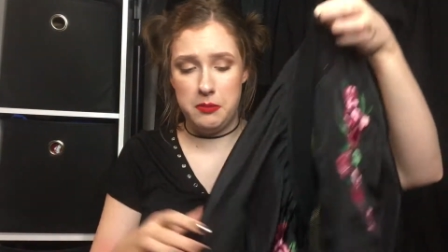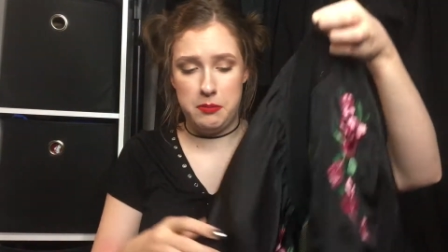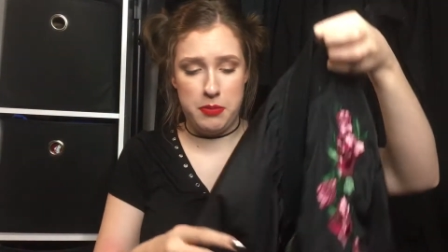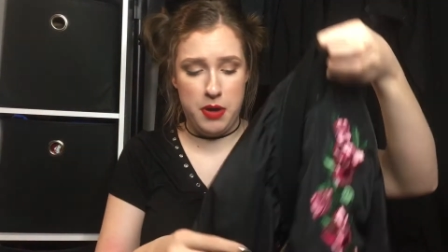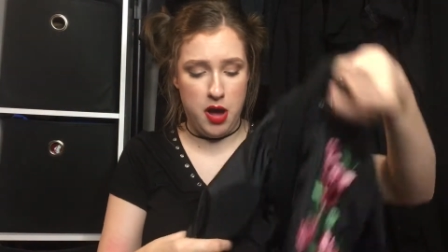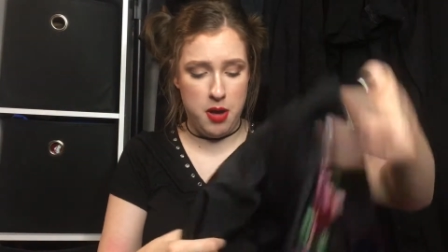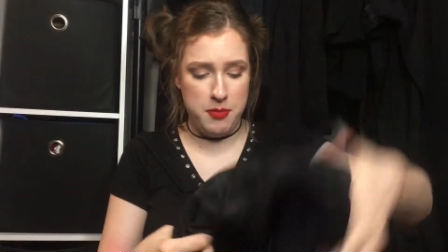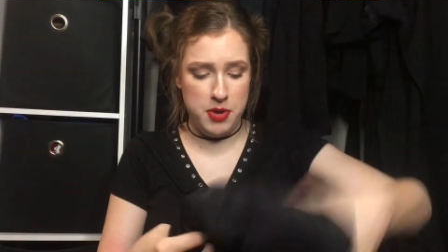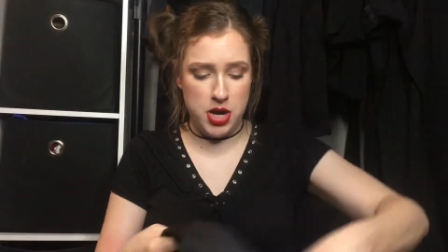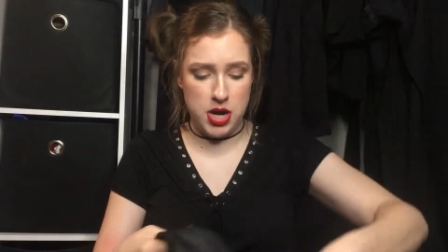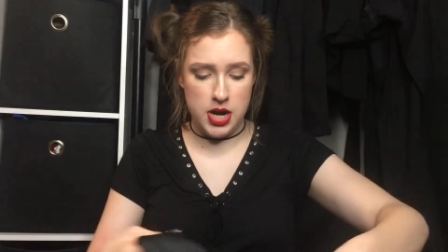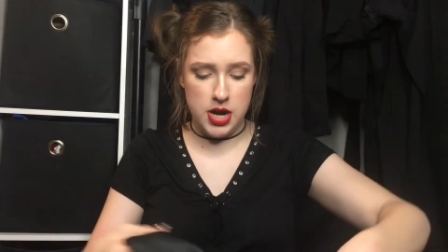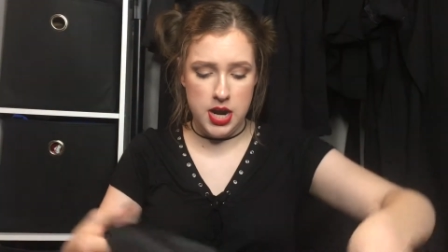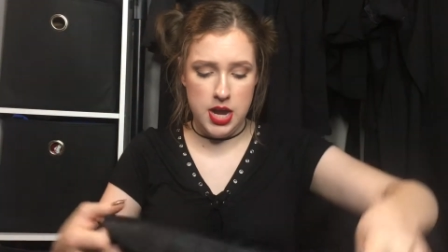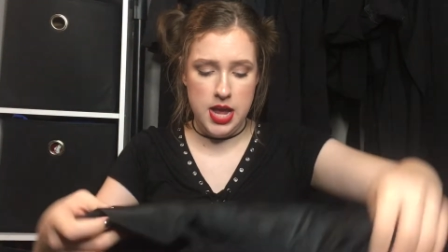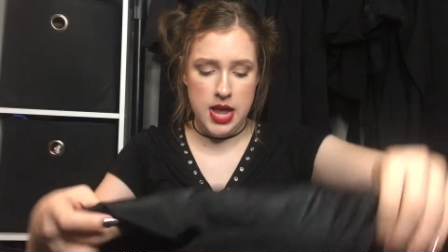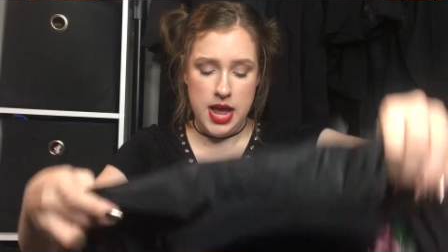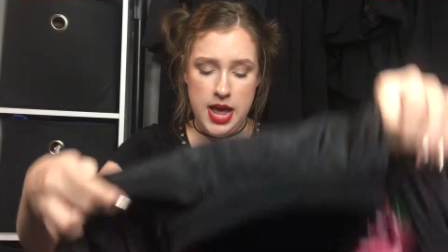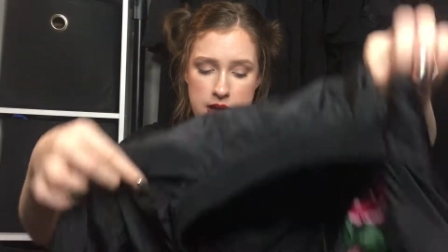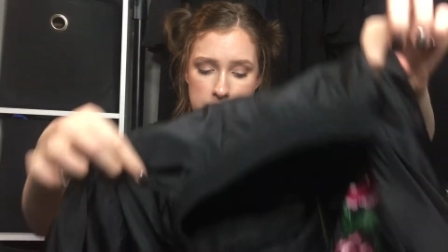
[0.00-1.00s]
bomber
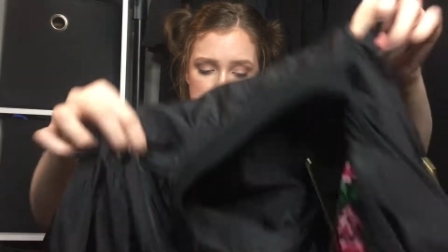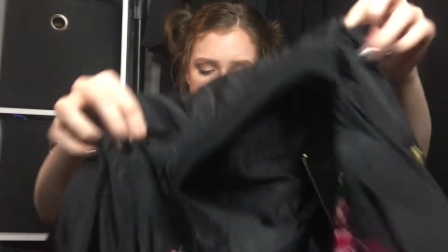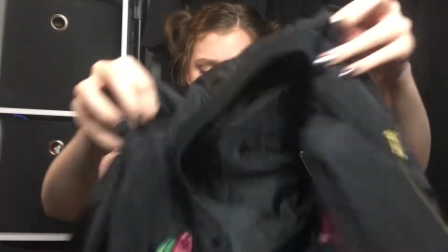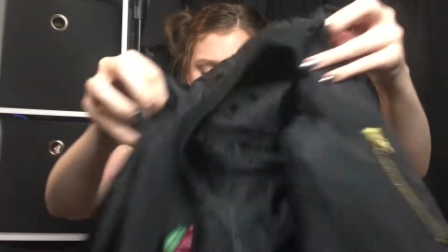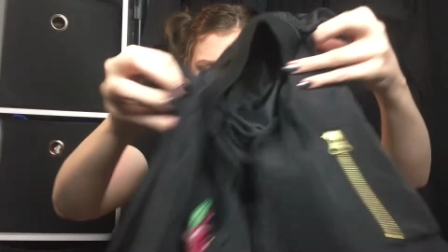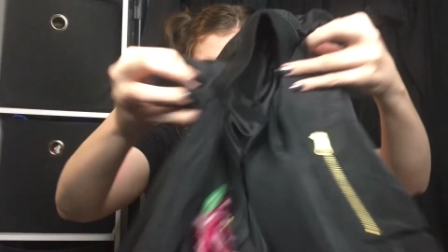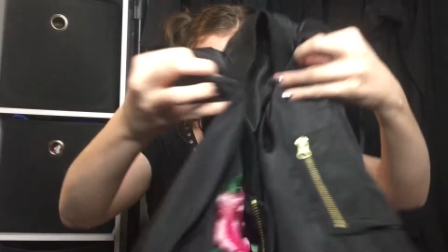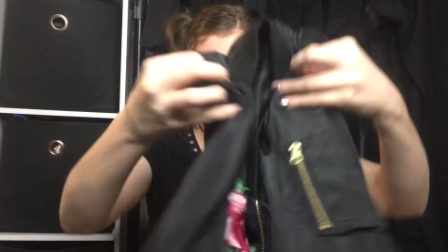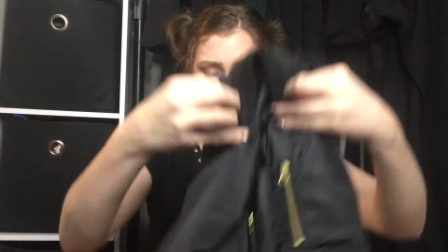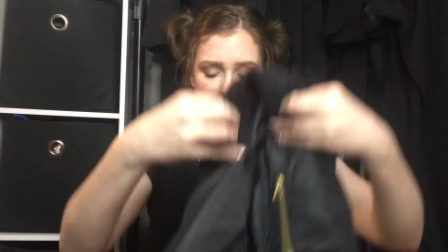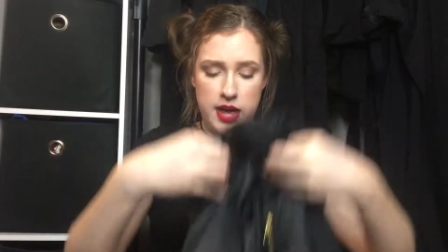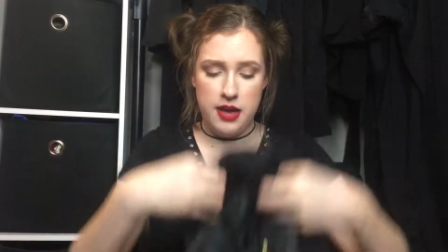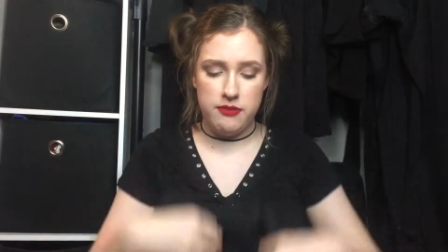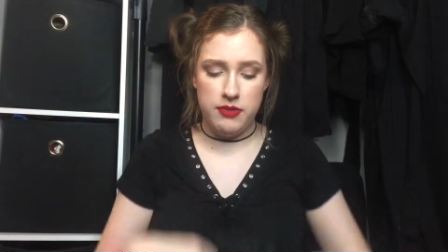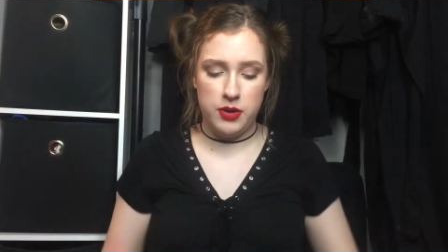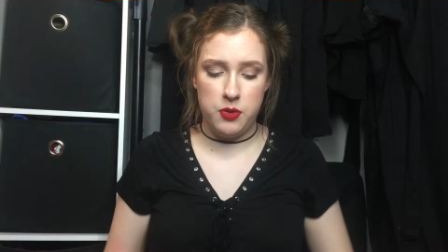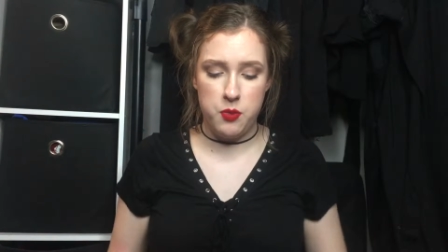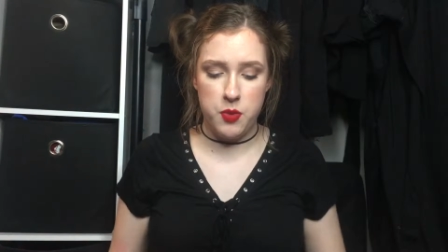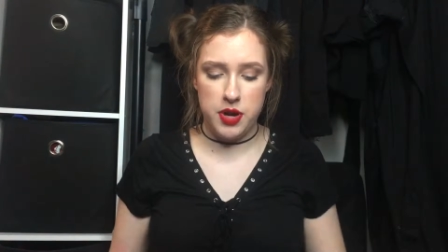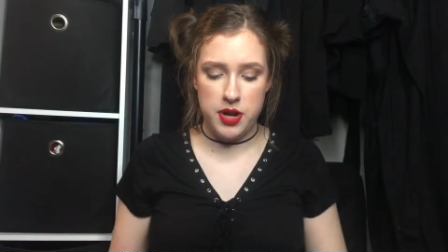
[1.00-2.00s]
I don't I only have
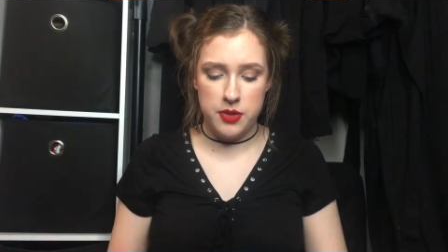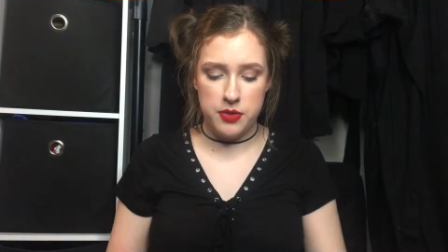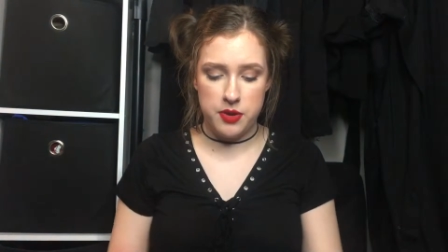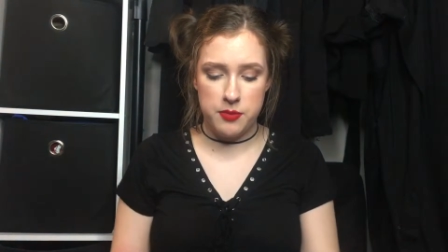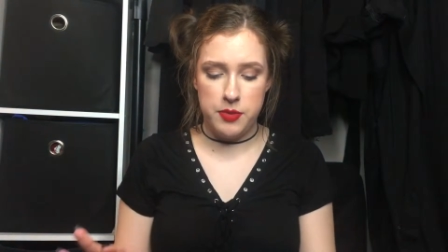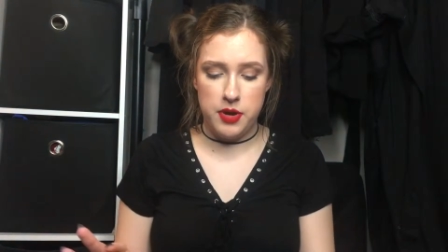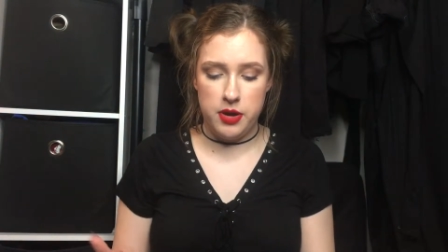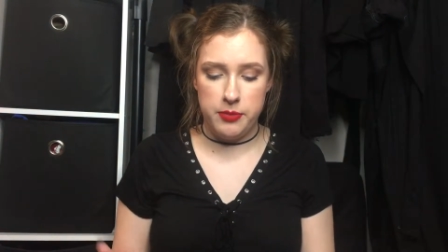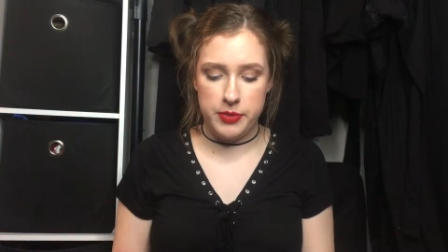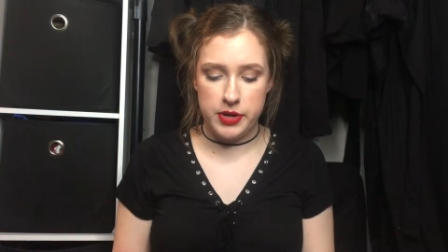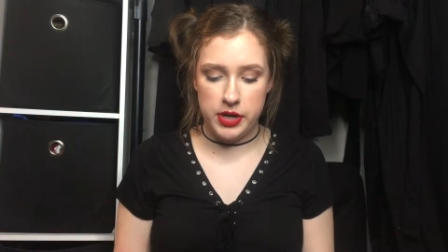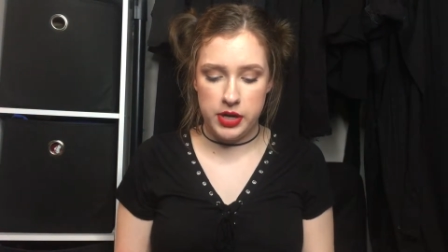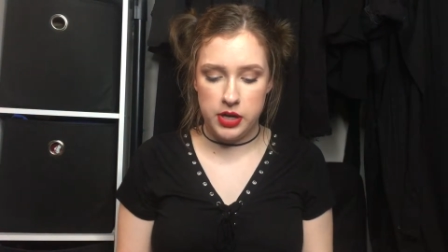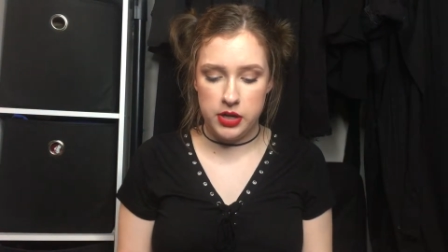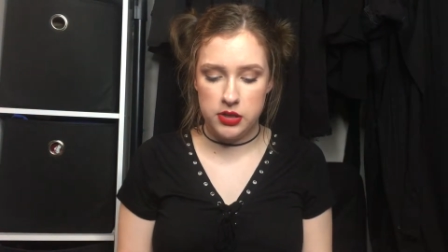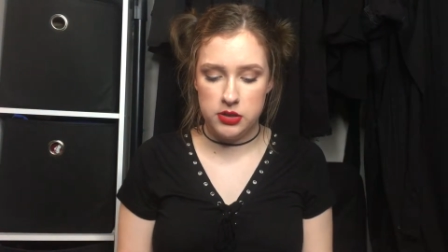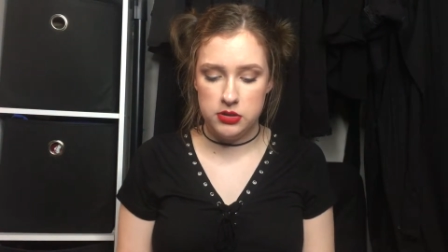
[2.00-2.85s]
like one other bomber